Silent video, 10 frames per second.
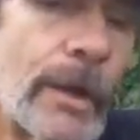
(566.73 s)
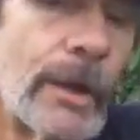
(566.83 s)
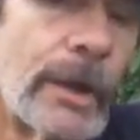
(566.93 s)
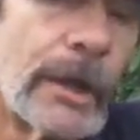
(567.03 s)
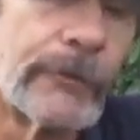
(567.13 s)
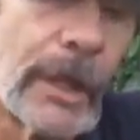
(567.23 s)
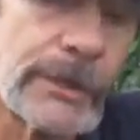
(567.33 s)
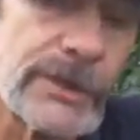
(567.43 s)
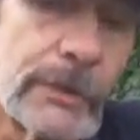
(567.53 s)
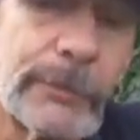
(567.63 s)
And
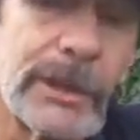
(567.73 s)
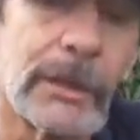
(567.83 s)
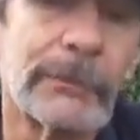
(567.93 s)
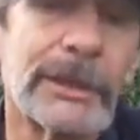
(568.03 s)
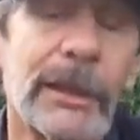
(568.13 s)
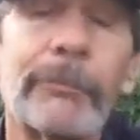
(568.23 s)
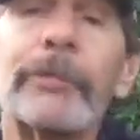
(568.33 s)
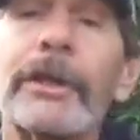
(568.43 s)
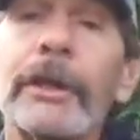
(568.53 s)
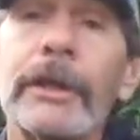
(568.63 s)
that's going to be coming up
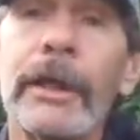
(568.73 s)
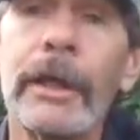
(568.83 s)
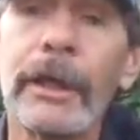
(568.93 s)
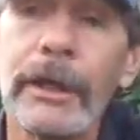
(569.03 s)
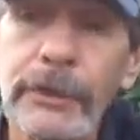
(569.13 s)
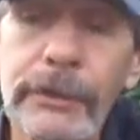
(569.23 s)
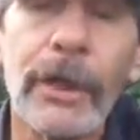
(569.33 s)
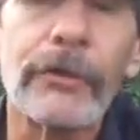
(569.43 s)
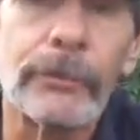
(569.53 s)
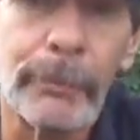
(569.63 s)
in
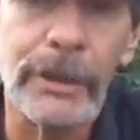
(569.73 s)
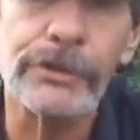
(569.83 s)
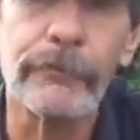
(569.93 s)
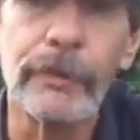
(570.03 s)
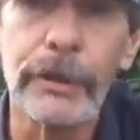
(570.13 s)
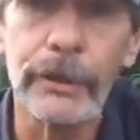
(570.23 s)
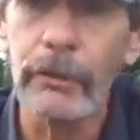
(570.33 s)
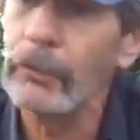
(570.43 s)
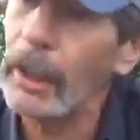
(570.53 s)
another picture video.